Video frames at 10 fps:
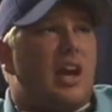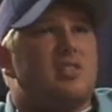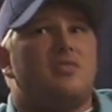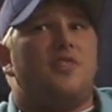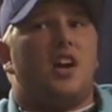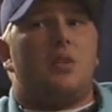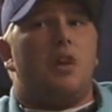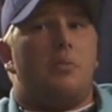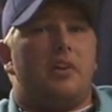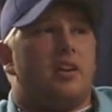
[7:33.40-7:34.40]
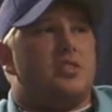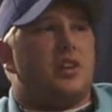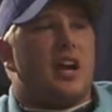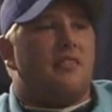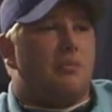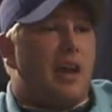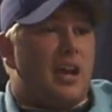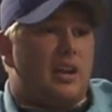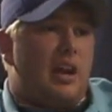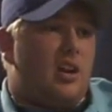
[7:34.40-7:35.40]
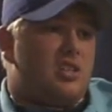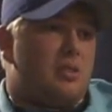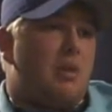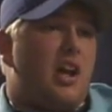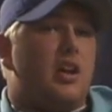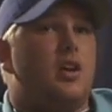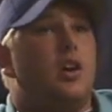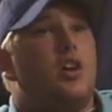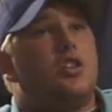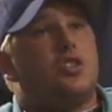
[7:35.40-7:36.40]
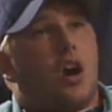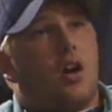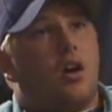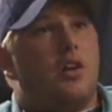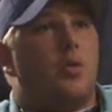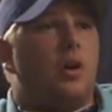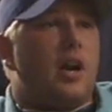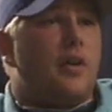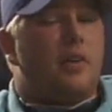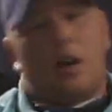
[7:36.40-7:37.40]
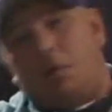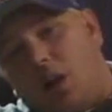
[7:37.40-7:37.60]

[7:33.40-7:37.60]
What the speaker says: You can't just fuck them up because you're having a bad day or somebody shot on you or whatever. And I